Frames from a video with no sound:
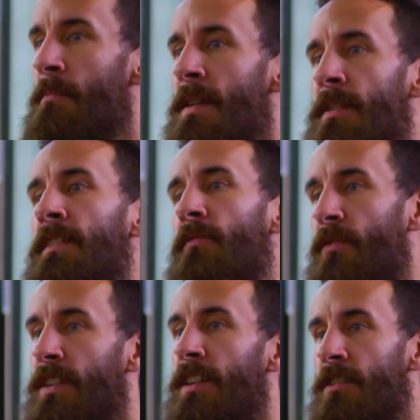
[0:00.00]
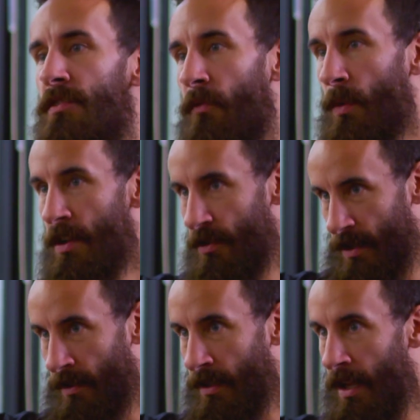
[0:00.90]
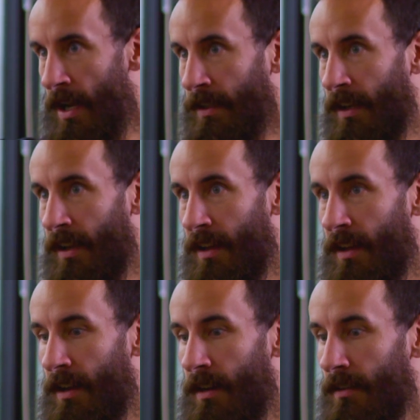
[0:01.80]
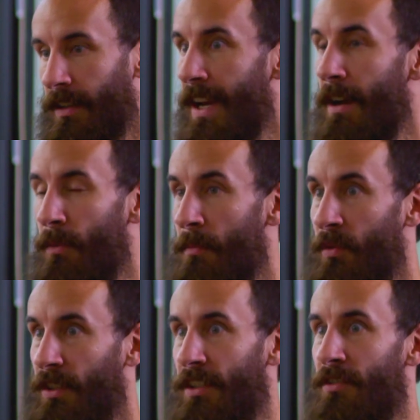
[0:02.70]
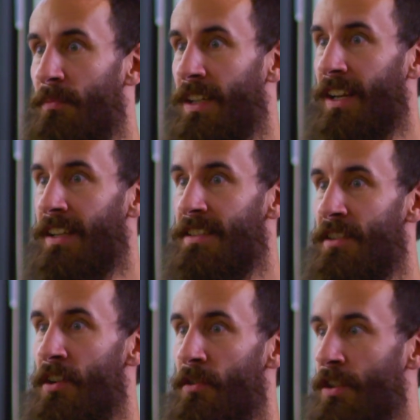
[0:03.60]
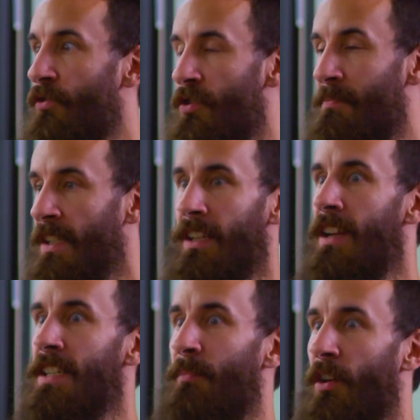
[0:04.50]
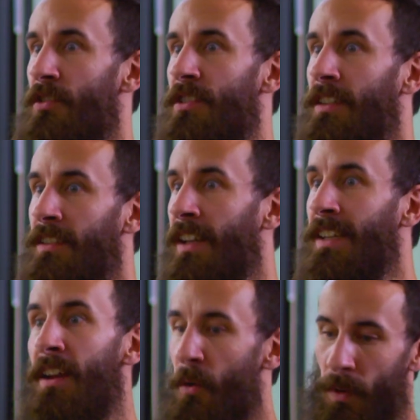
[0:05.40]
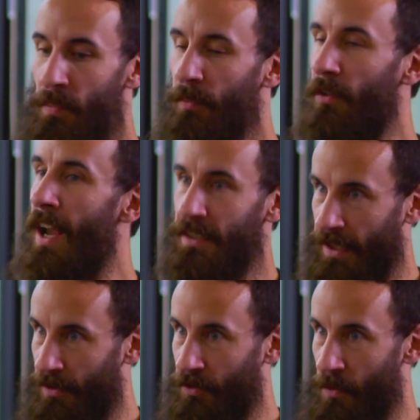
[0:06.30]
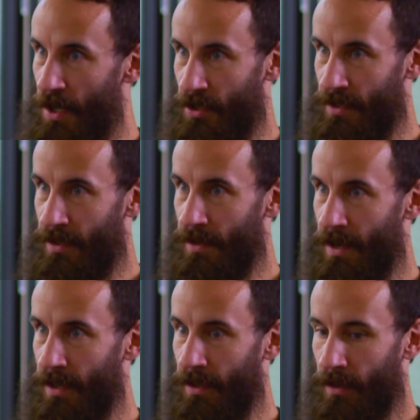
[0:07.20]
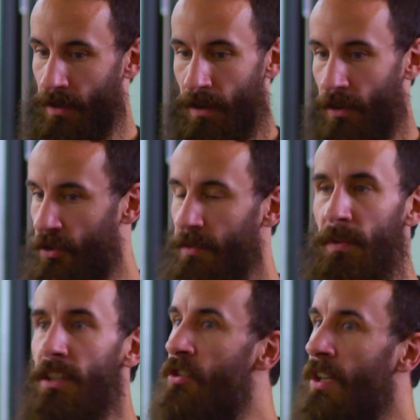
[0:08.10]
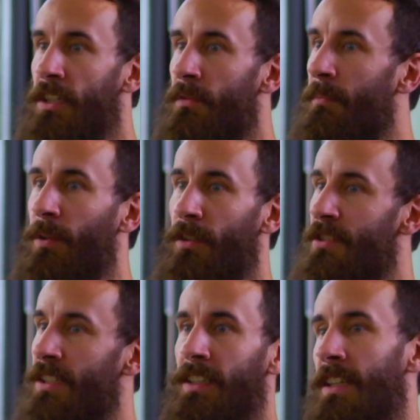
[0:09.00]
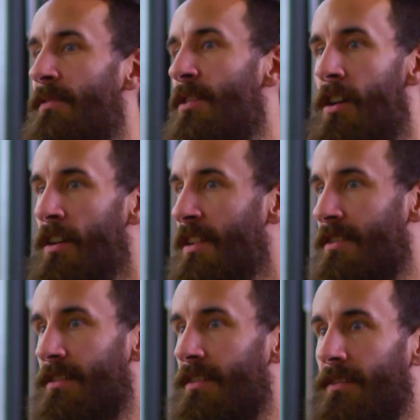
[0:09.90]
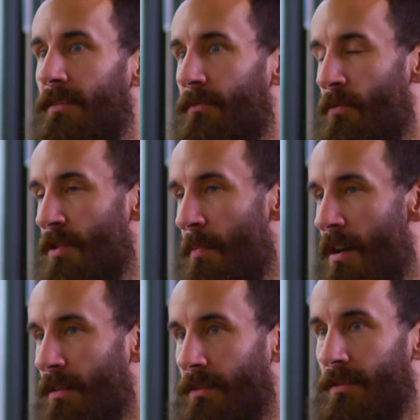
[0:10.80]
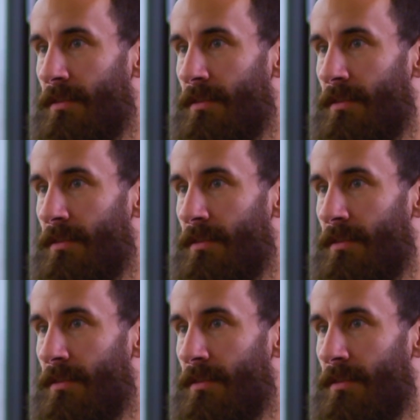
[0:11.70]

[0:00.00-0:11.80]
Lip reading: maybe 3 years, 4 years down the line, hey, I want to book you because you're just being a nice person. When people are asking those questions online, just be a genuine person. Give your honest response.